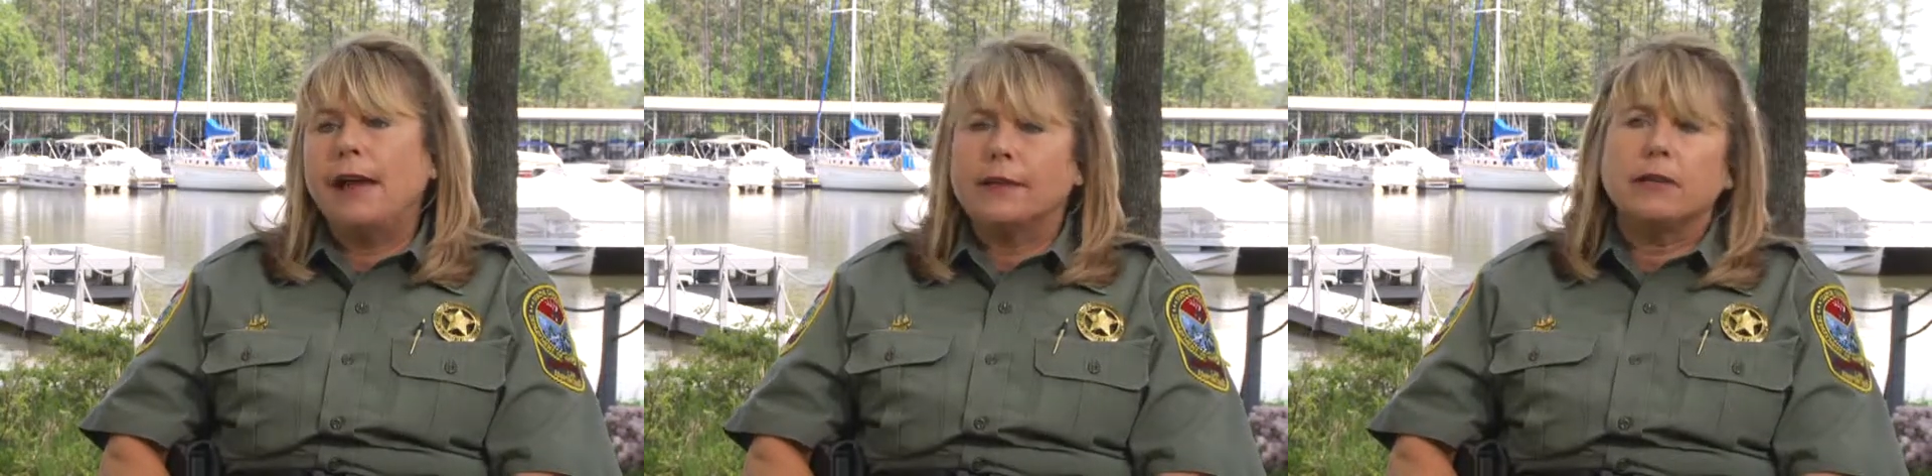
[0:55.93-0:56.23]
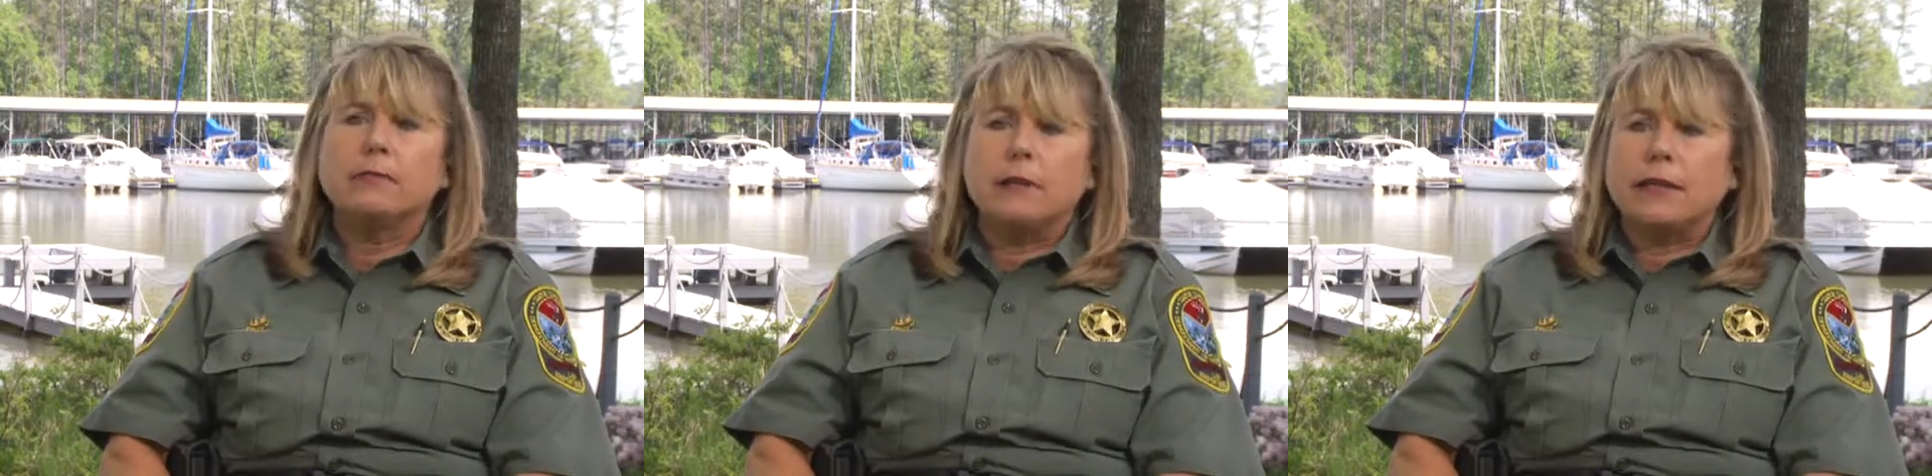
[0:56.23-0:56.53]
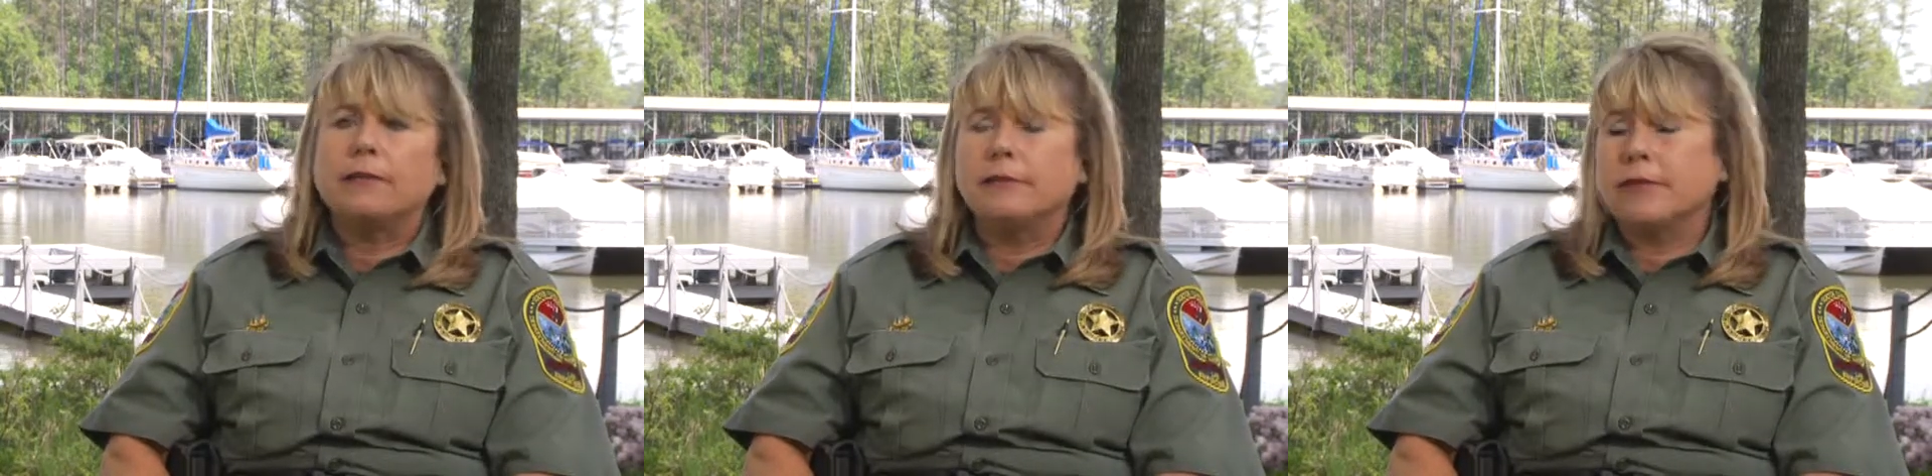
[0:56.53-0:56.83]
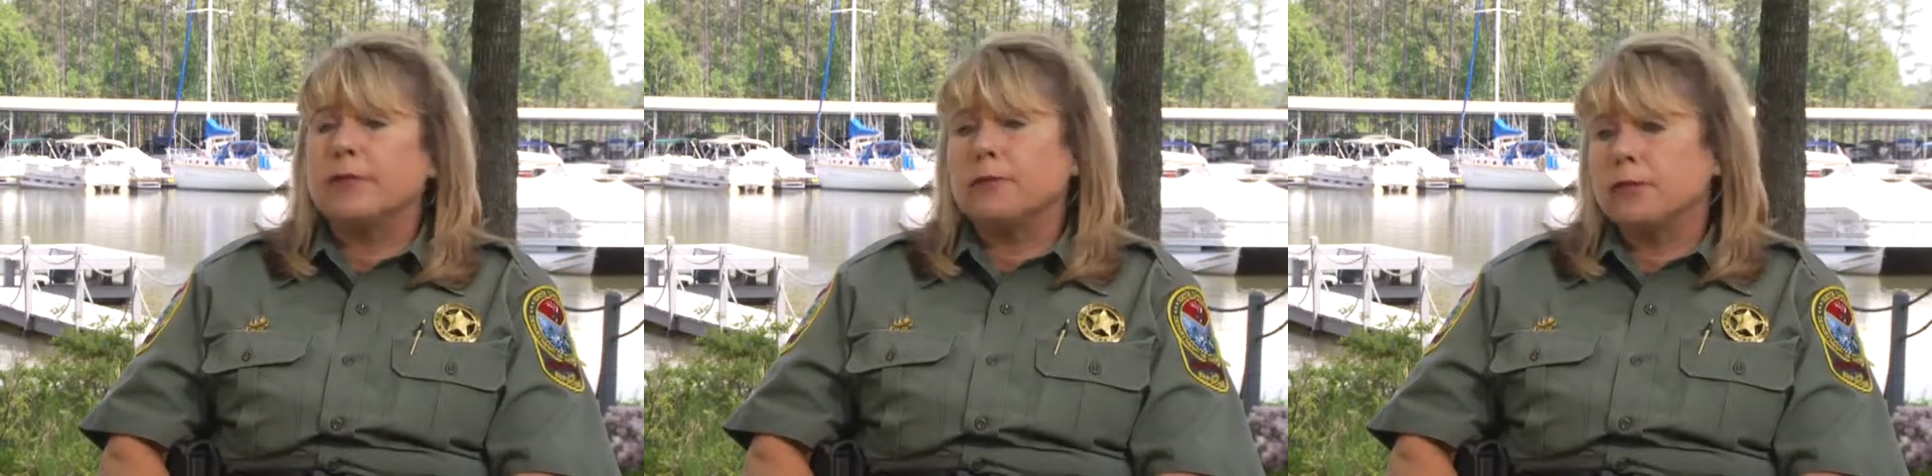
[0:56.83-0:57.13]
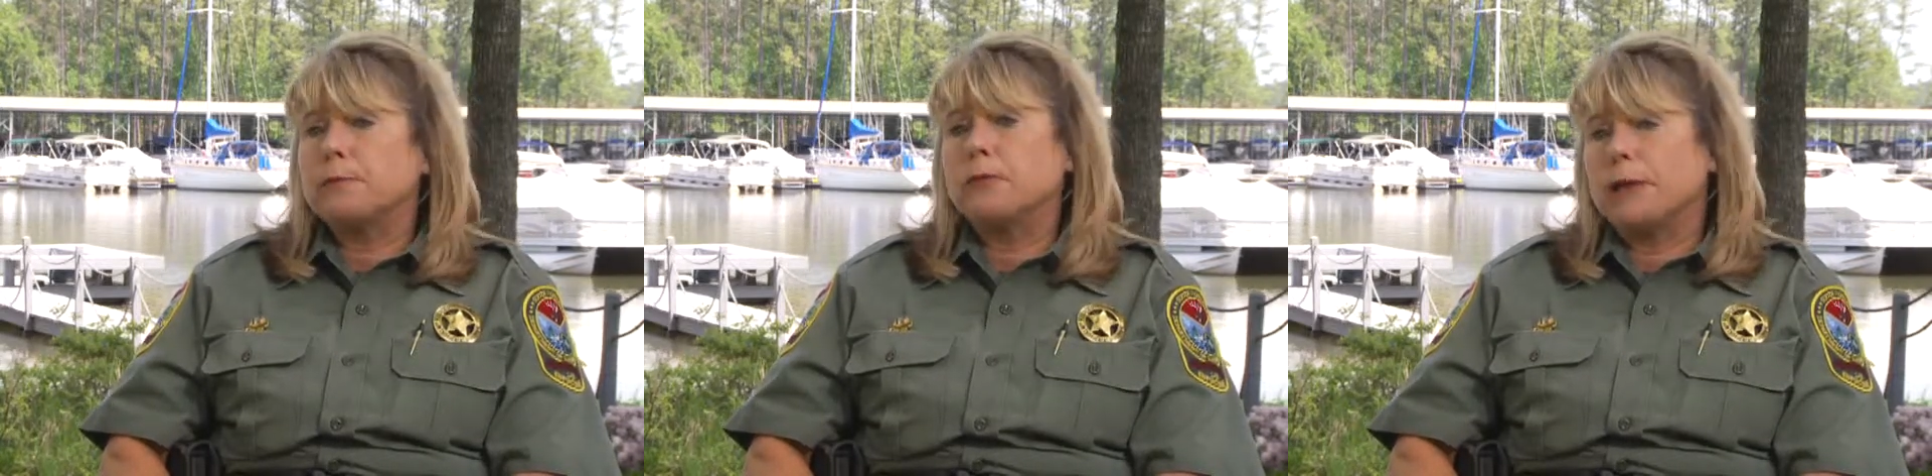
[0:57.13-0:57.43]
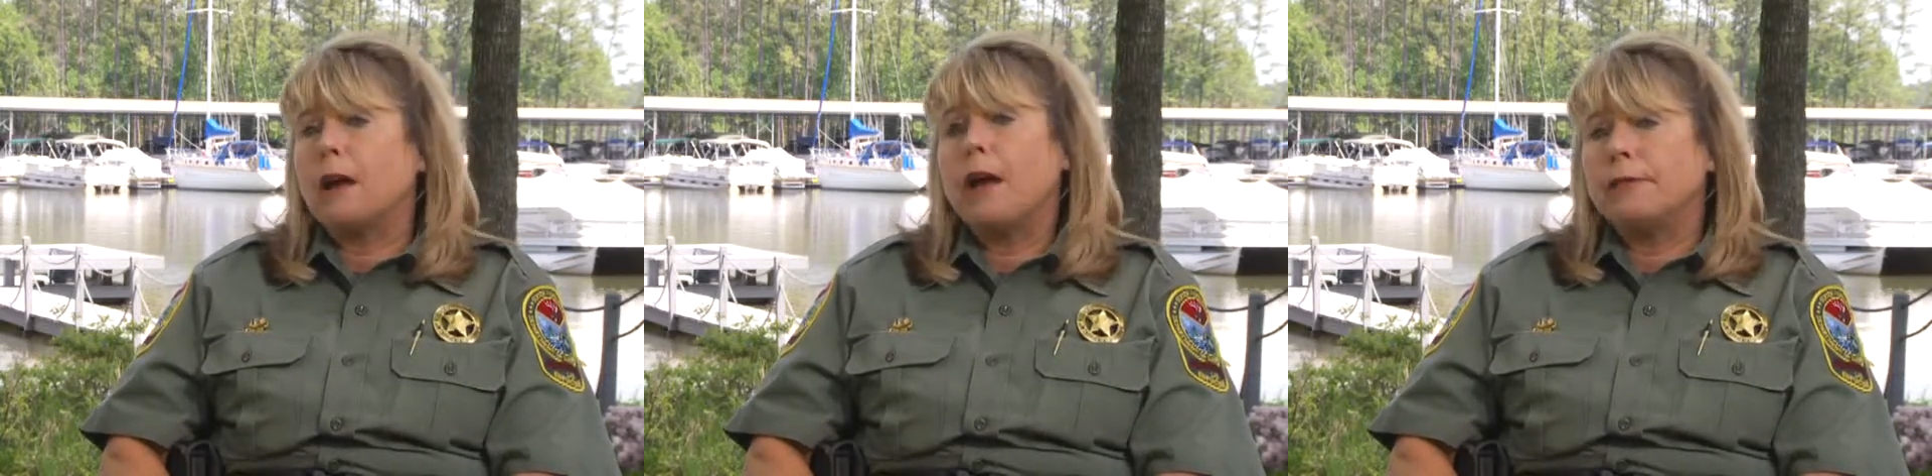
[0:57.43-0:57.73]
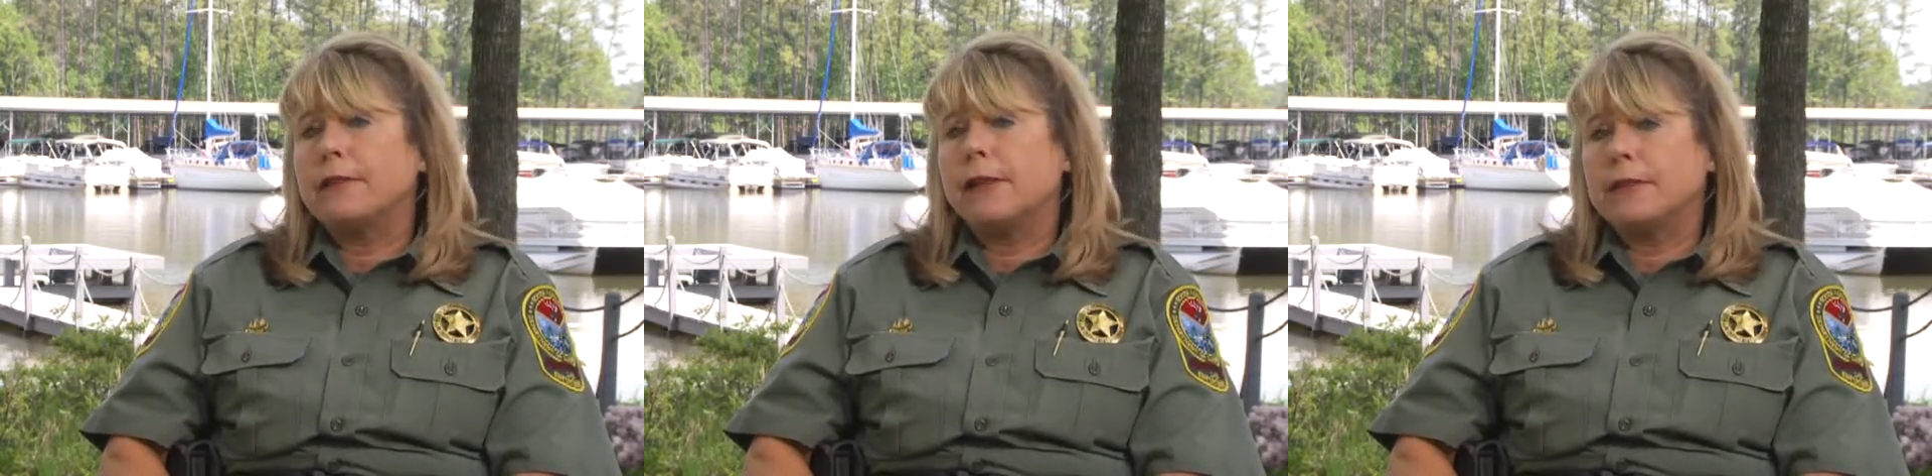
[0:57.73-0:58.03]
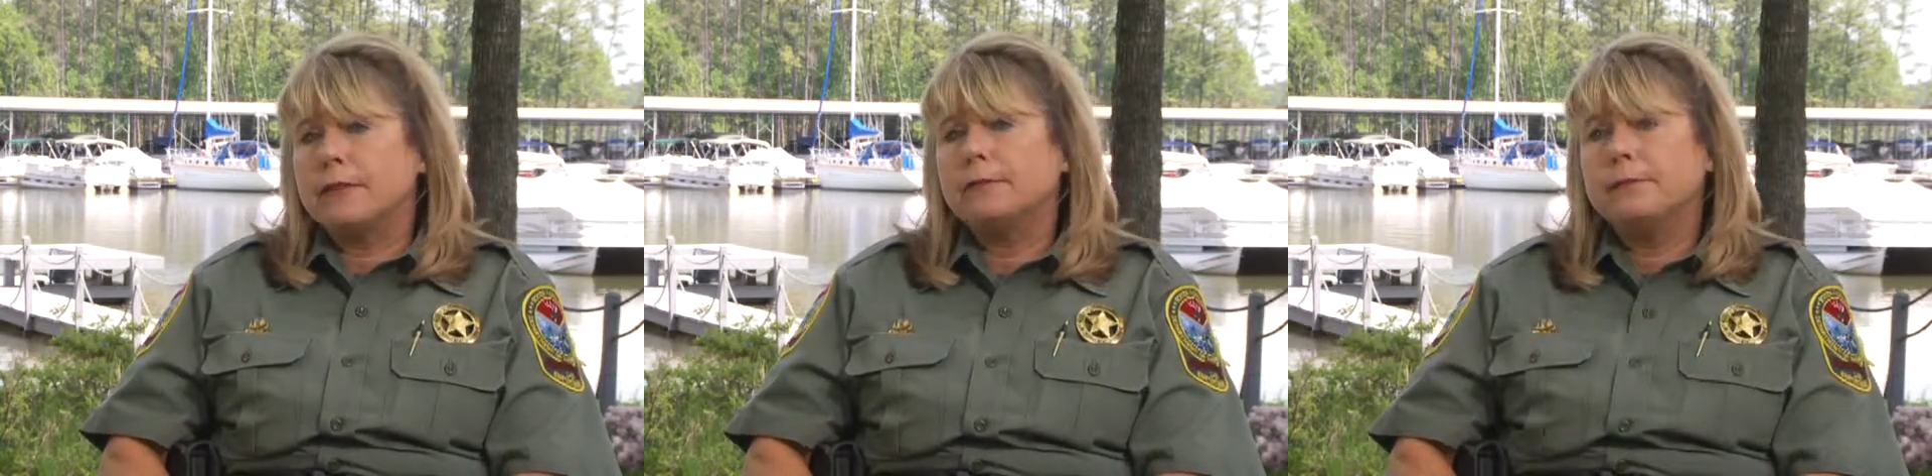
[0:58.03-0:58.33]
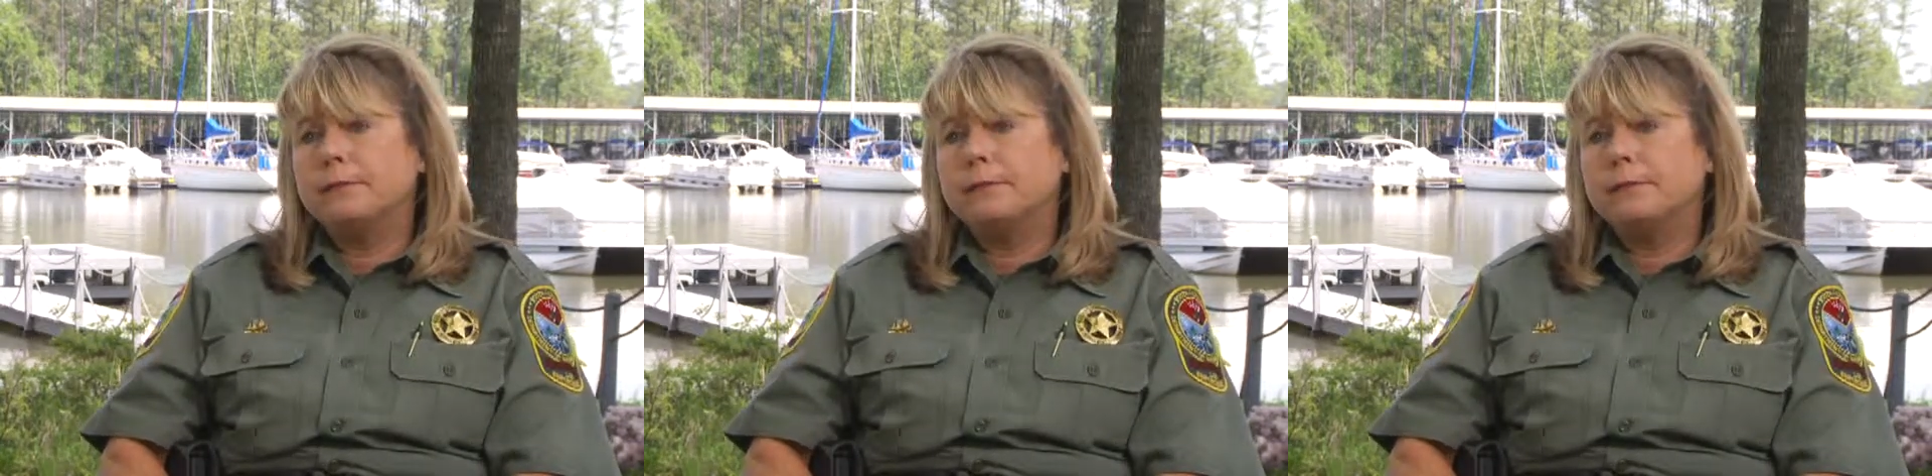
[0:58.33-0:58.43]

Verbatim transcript: and it could be the difference between life and death.